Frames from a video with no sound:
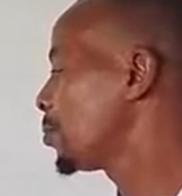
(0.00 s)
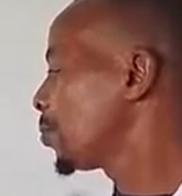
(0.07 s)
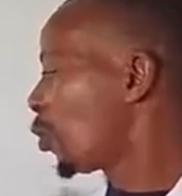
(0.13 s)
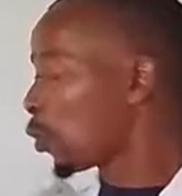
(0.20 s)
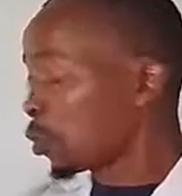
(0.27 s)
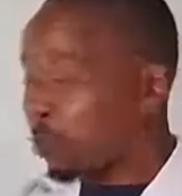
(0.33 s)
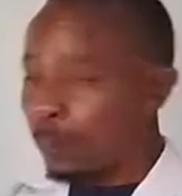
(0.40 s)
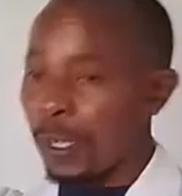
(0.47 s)

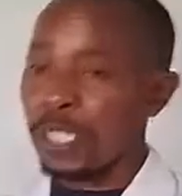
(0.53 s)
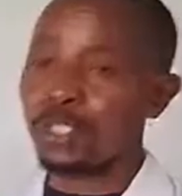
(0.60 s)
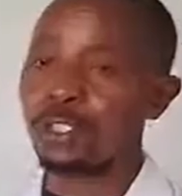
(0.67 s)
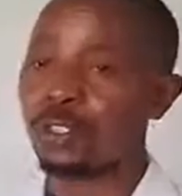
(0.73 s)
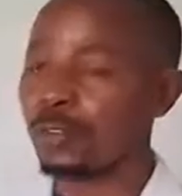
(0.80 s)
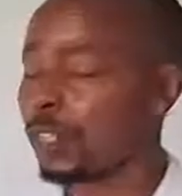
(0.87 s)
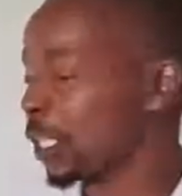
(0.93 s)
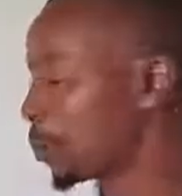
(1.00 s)
occupation
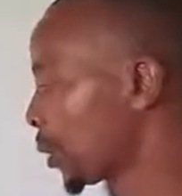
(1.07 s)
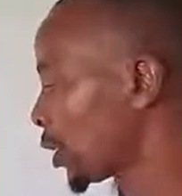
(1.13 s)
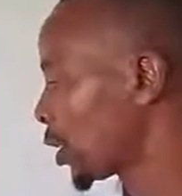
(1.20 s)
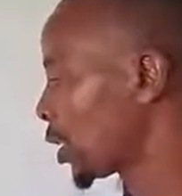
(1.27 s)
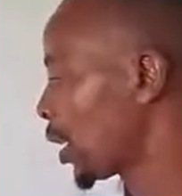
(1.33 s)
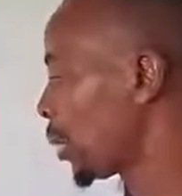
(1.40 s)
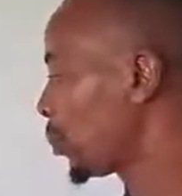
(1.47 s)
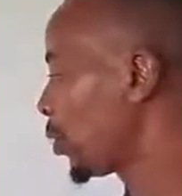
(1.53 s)
of that
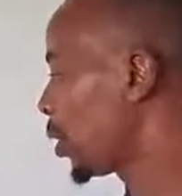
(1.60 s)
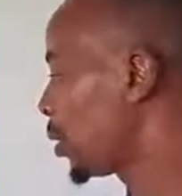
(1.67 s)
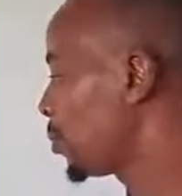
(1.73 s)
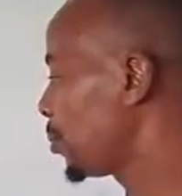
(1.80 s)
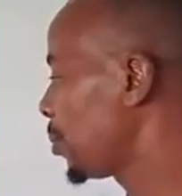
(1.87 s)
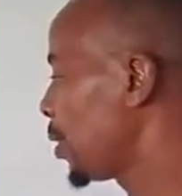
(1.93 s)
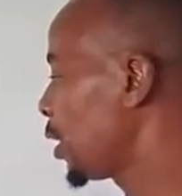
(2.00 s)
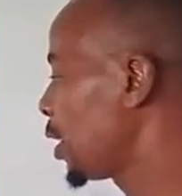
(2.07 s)
particular
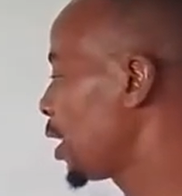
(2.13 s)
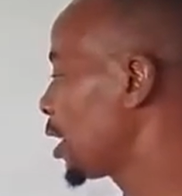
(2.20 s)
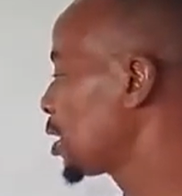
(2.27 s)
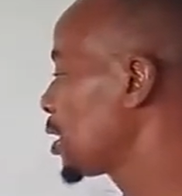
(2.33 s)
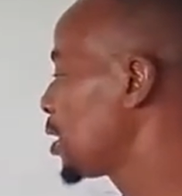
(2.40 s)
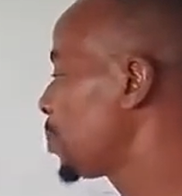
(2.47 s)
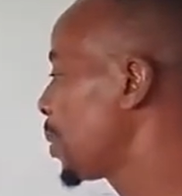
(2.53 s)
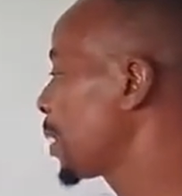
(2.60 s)
poem is
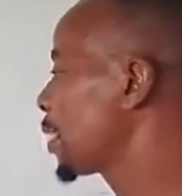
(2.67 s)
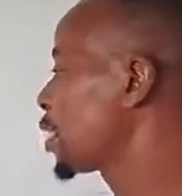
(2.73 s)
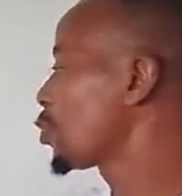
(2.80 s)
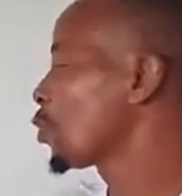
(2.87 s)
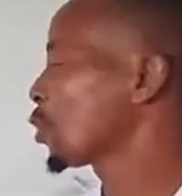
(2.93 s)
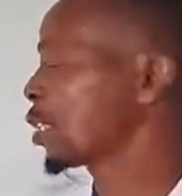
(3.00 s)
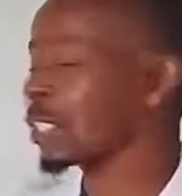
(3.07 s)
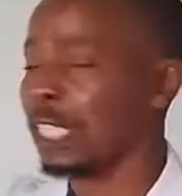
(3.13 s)
dependent
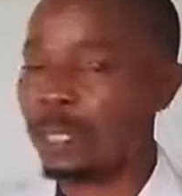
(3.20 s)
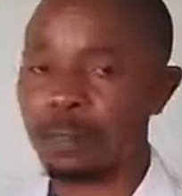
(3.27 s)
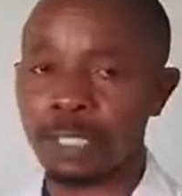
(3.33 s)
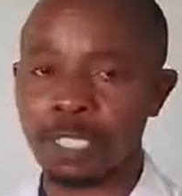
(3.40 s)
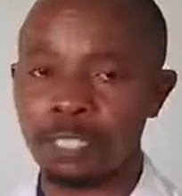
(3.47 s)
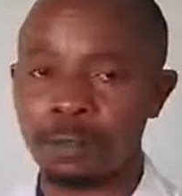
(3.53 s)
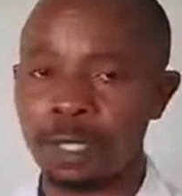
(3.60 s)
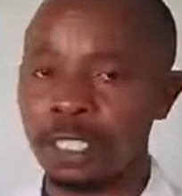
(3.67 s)
on the
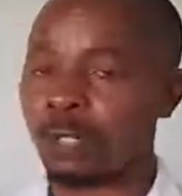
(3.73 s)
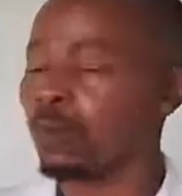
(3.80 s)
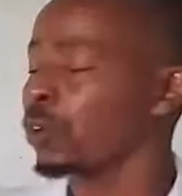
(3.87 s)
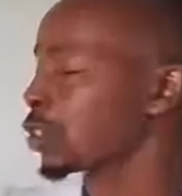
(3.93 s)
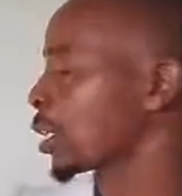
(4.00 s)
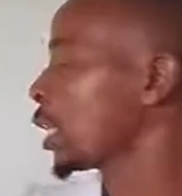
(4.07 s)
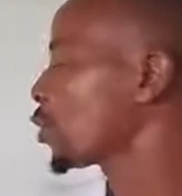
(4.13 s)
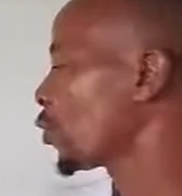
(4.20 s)
subject matter.
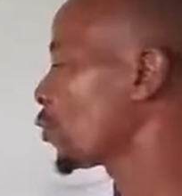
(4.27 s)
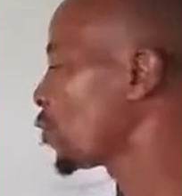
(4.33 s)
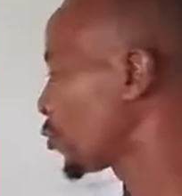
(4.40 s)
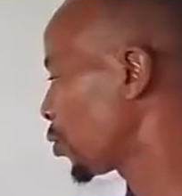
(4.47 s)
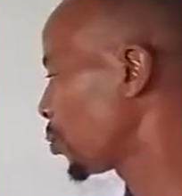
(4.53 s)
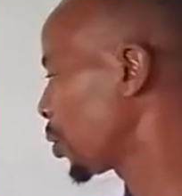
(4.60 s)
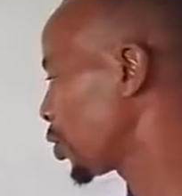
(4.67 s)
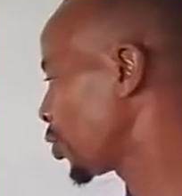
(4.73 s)
What kind of
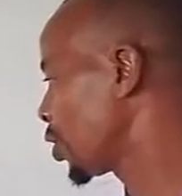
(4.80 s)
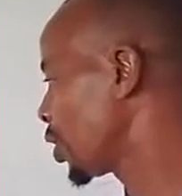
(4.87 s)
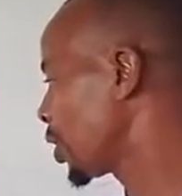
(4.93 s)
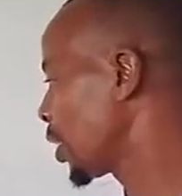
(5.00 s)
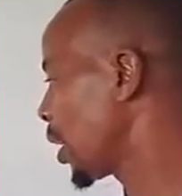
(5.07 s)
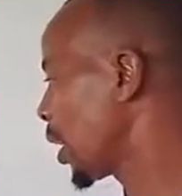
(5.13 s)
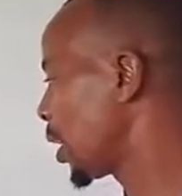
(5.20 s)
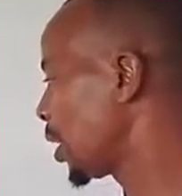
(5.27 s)
information is
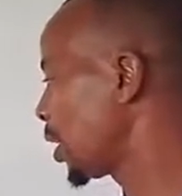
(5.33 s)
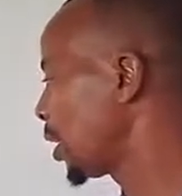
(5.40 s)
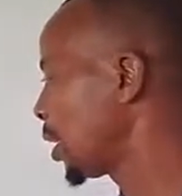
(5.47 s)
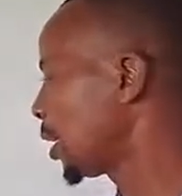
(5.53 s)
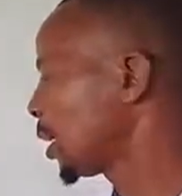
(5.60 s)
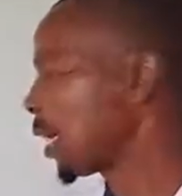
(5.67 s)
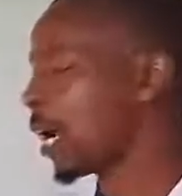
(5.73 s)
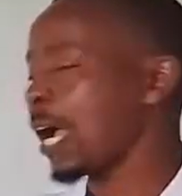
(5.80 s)
there?
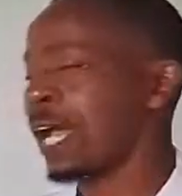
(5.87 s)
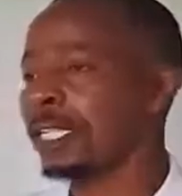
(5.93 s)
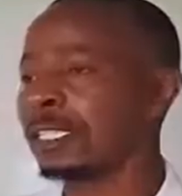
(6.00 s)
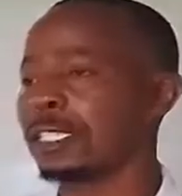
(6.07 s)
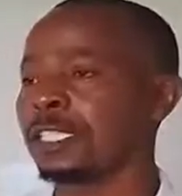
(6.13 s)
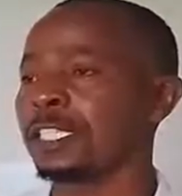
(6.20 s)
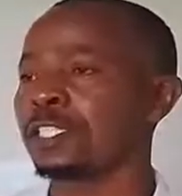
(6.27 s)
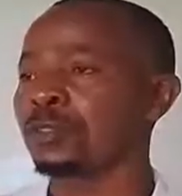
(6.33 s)

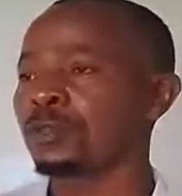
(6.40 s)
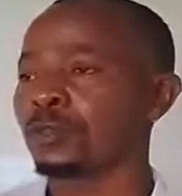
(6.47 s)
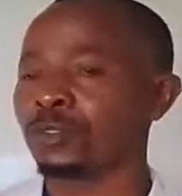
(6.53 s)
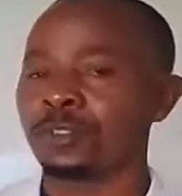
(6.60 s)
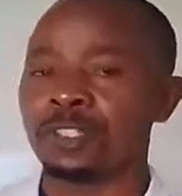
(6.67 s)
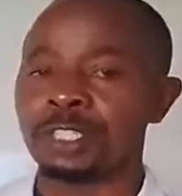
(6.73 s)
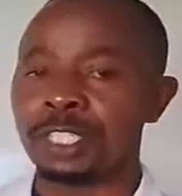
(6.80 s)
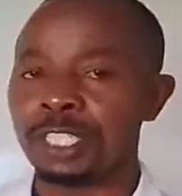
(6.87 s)
And this
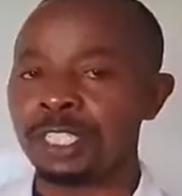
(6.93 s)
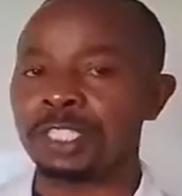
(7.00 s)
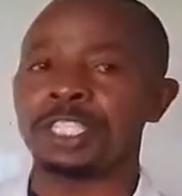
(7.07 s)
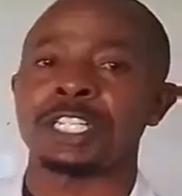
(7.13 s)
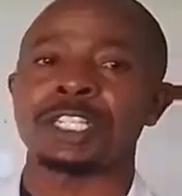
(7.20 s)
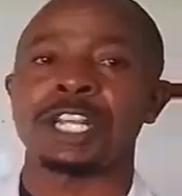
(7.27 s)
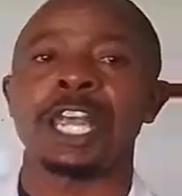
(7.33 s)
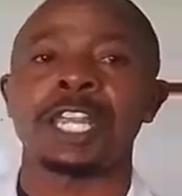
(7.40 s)
mood is
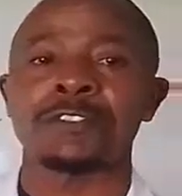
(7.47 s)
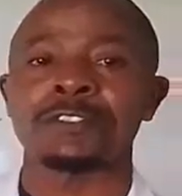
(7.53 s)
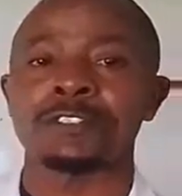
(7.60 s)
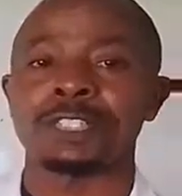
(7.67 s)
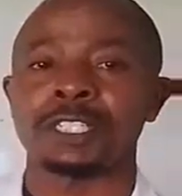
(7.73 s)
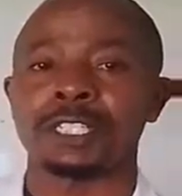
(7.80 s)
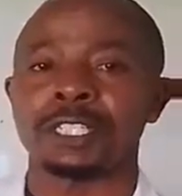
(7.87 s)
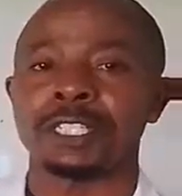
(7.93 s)
derived